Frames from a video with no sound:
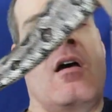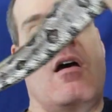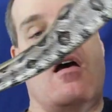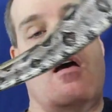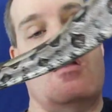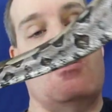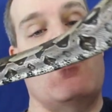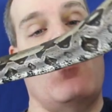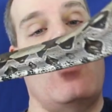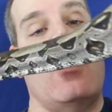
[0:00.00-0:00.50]

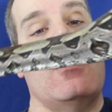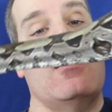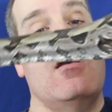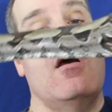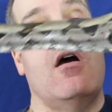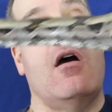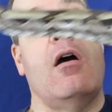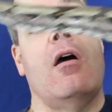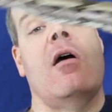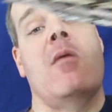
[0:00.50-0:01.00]
Anyway,
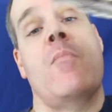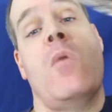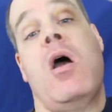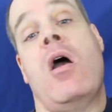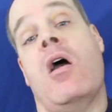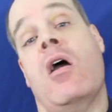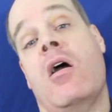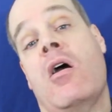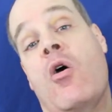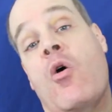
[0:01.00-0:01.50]

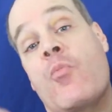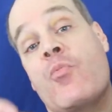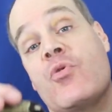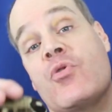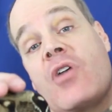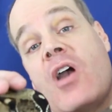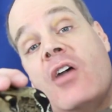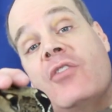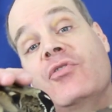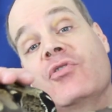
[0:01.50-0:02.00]
hope
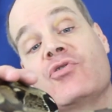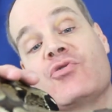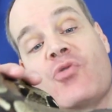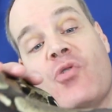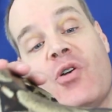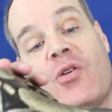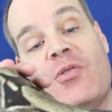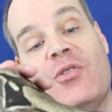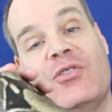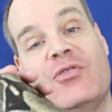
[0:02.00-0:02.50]
you guys
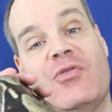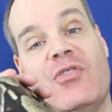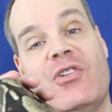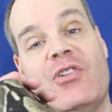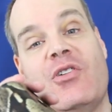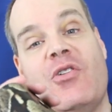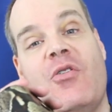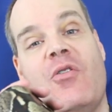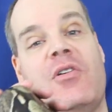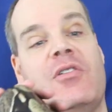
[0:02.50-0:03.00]
enjoyed this
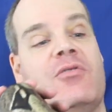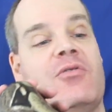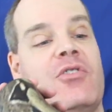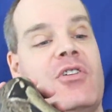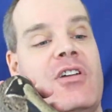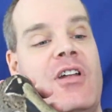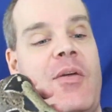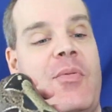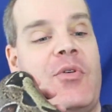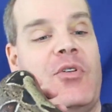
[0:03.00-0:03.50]
video and
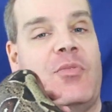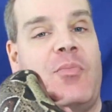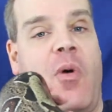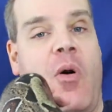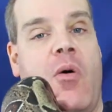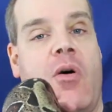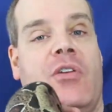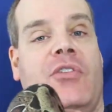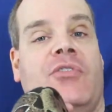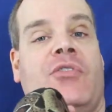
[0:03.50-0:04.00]
looking at these
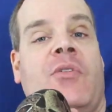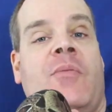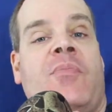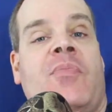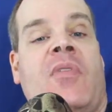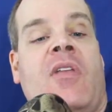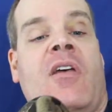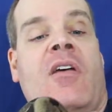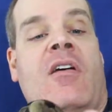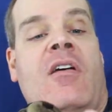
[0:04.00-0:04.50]
boas.
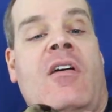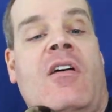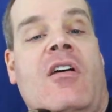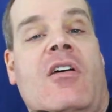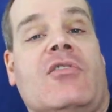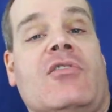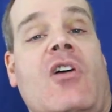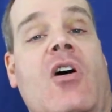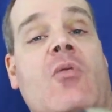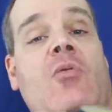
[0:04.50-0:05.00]

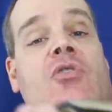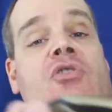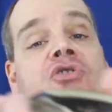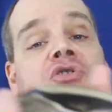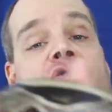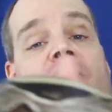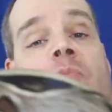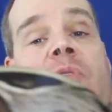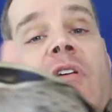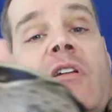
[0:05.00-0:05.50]
As always,
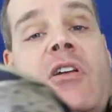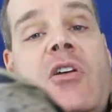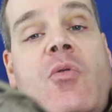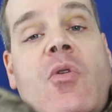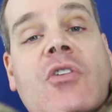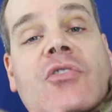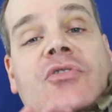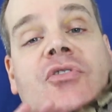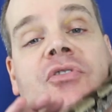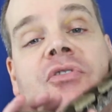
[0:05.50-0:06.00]
shoot me any
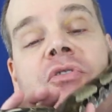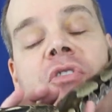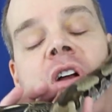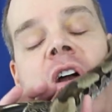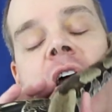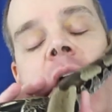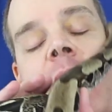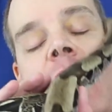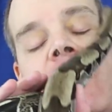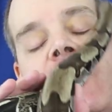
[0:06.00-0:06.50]
questions or
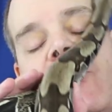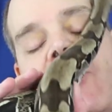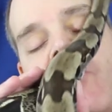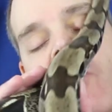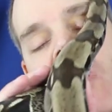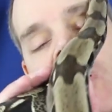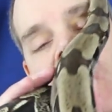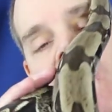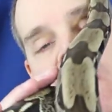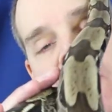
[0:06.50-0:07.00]
comments you
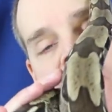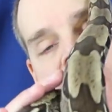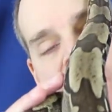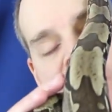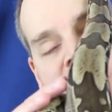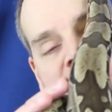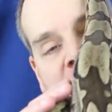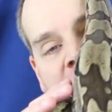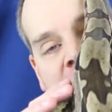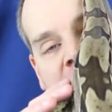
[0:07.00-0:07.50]
might have.
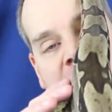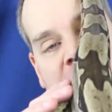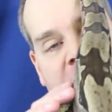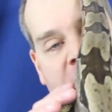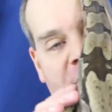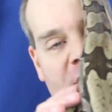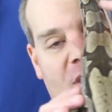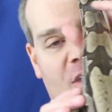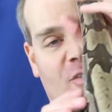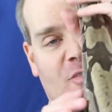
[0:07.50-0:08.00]

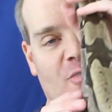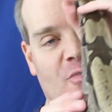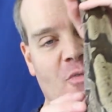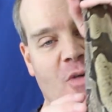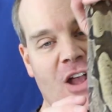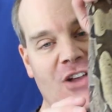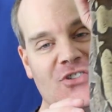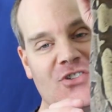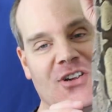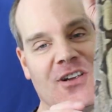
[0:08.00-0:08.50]
Thanks for
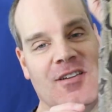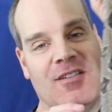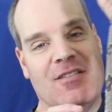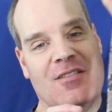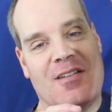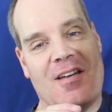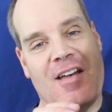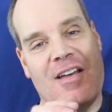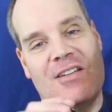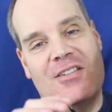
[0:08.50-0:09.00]
watching
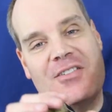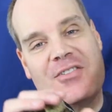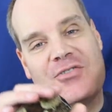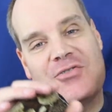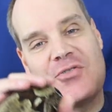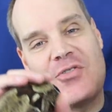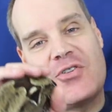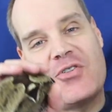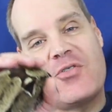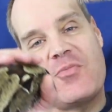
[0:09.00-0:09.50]
and
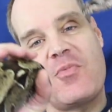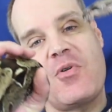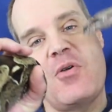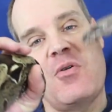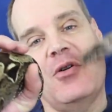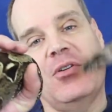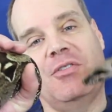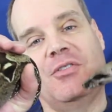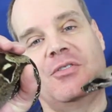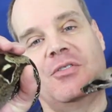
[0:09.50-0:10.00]
enjoy your
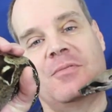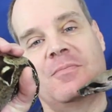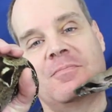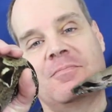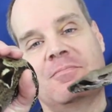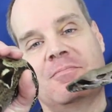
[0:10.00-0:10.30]
boas.